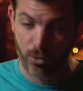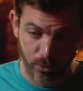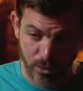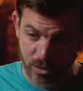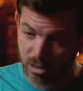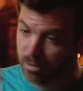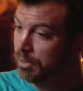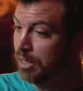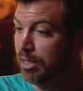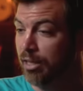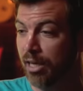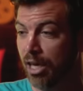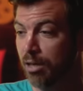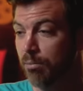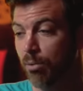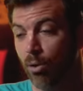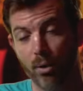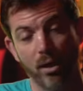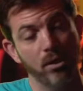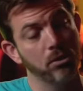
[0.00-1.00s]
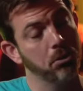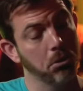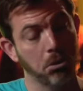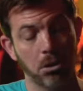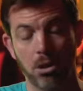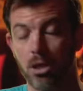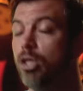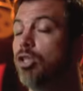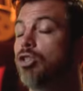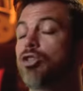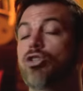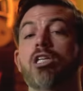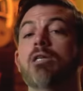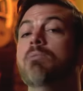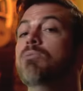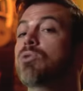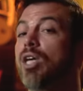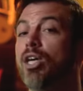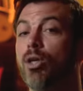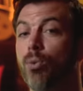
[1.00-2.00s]
to a limited Cannonball race
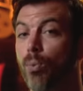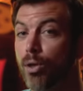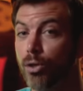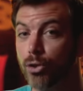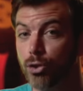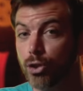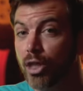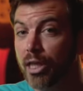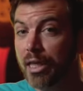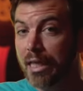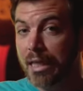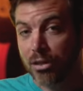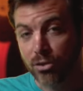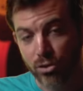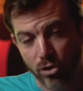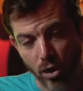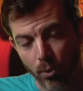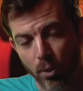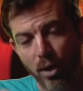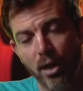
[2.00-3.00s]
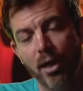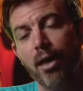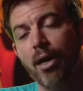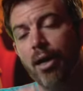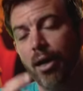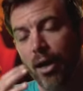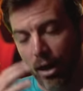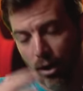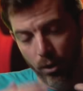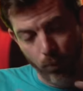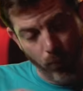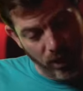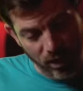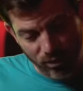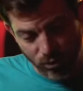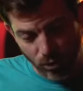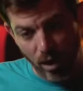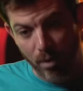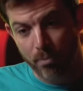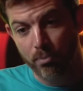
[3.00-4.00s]
seems like real cheating. So
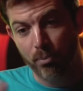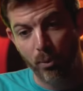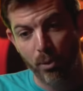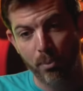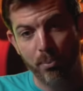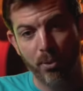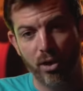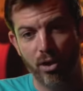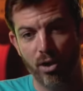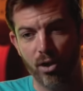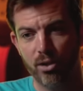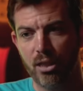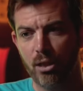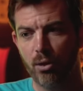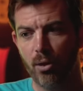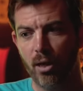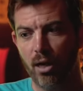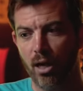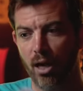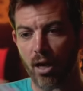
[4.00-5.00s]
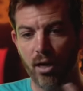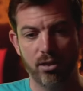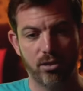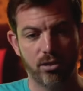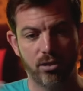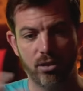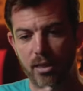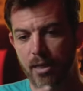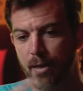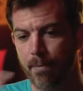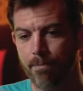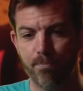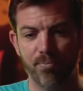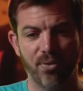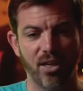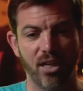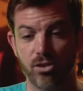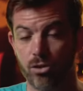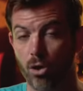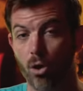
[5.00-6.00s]
we put it on there, and honestly,
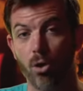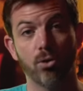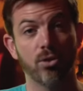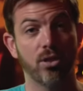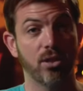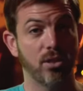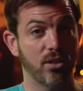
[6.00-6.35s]
it's hard to